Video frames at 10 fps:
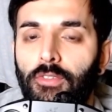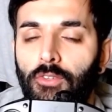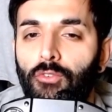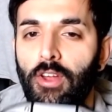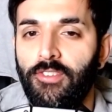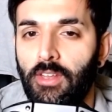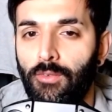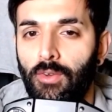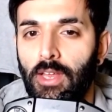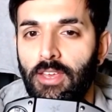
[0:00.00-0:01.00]
the recently
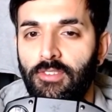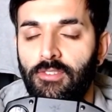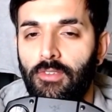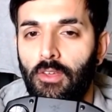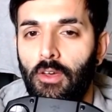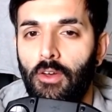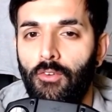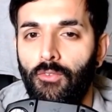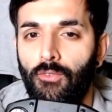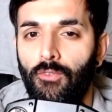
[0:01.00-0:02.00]
released
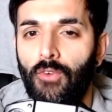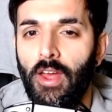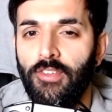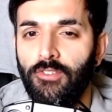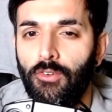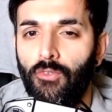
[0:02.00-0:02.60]
Razer